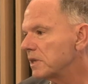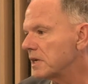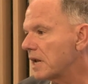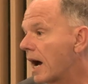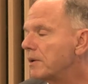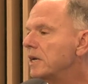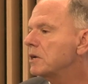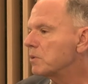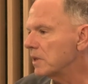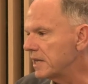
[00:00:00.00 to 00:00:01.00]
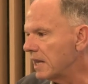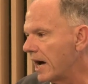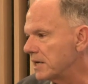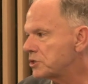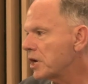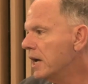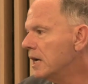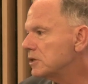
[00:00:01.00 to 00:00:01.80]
with it, are equally large.